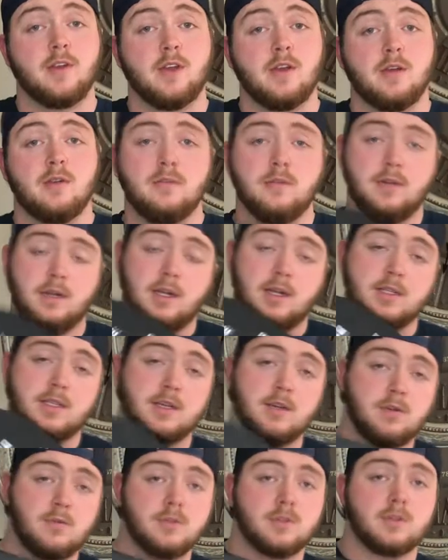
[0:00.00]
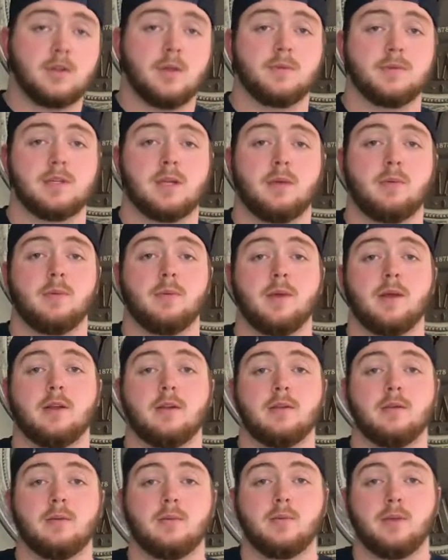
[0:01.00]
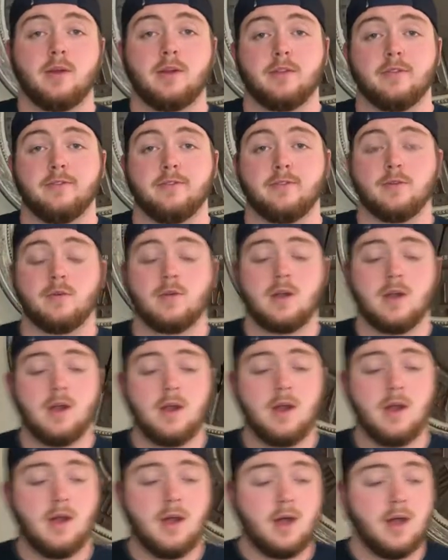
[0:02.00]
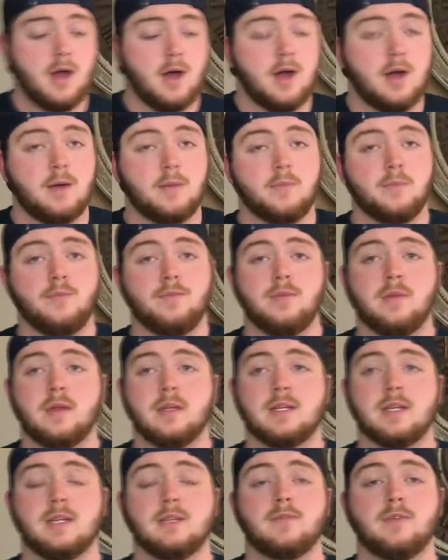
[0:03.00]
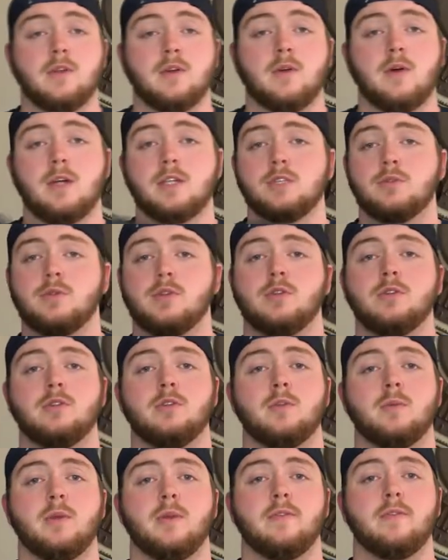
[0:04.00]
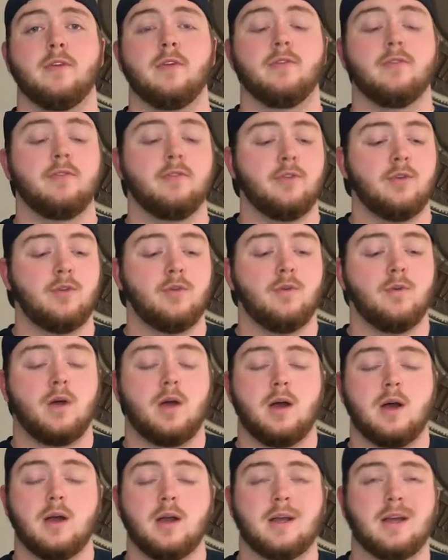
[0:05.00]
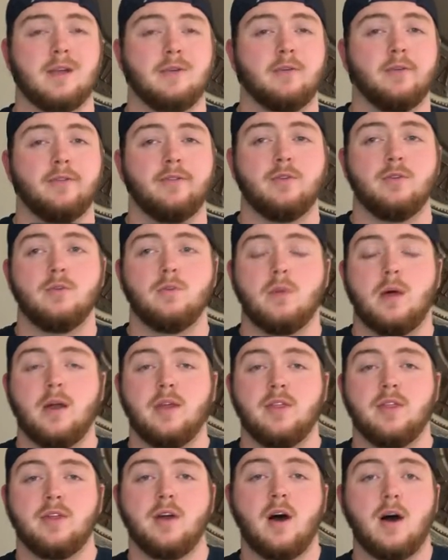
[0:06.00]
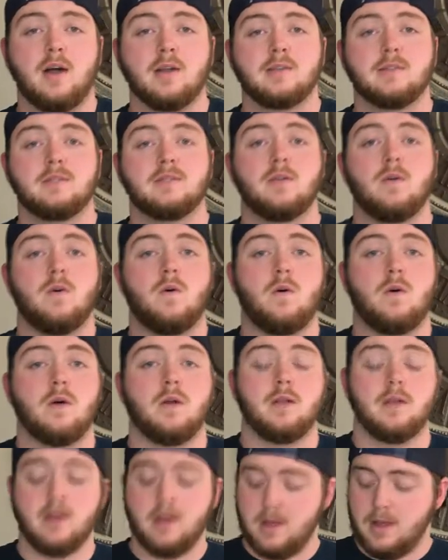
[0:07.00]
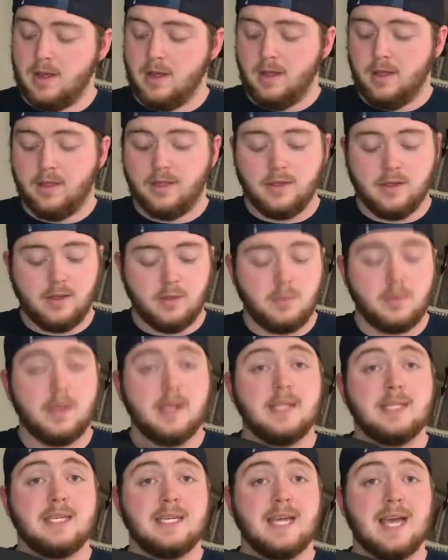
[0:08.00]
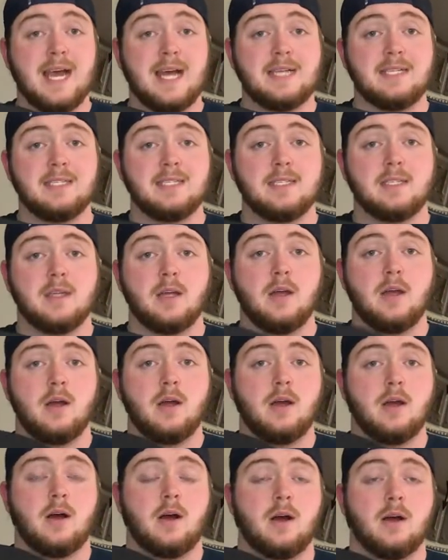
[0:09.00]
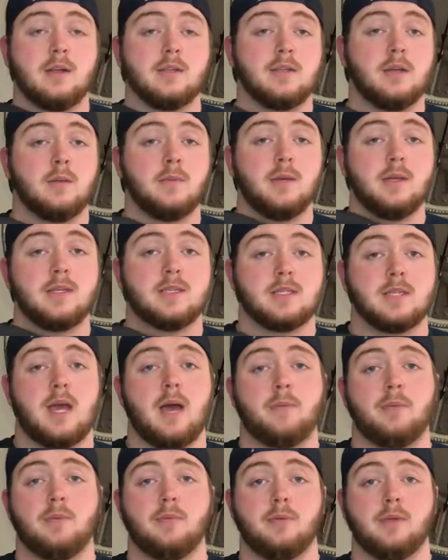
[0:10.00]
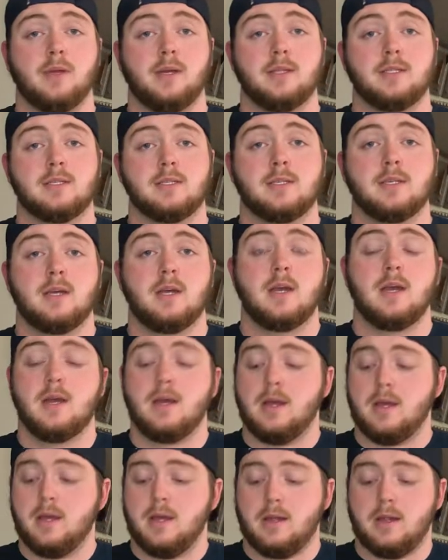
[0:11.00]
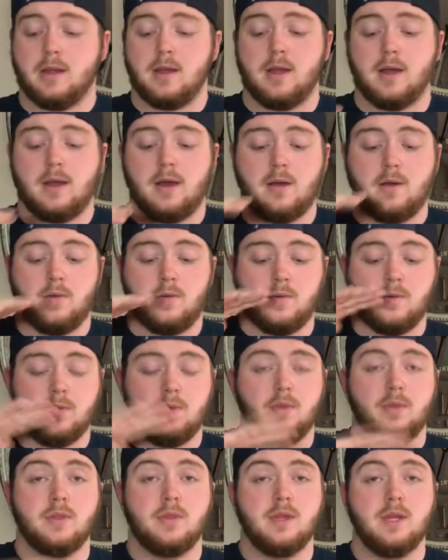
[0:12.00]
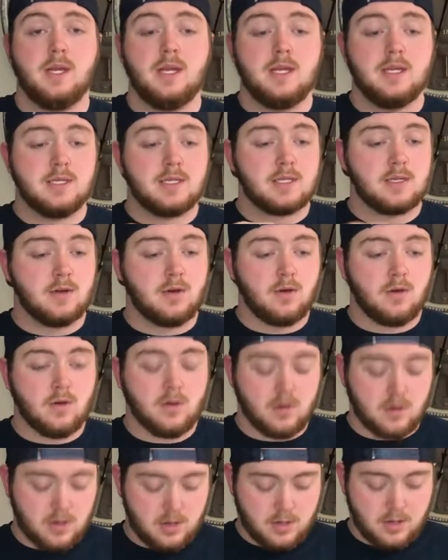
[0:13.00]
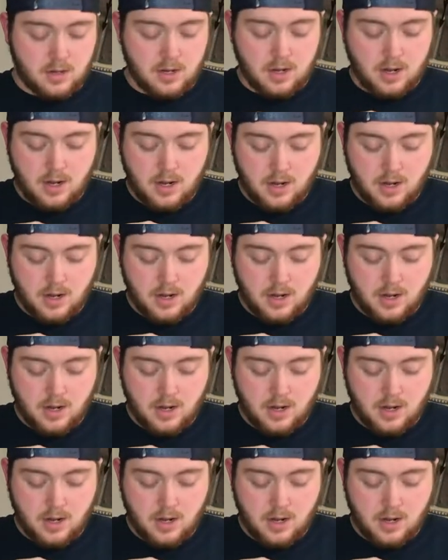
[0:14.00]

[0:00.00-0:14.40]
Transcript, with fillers: video, as I almost dropped the SAPI plate on the floor. Um, in today's video, I just want to do a little bit of an overview, uh, kind of review my thoughts on the PTS uh, dummy SAPI plates. Now, these are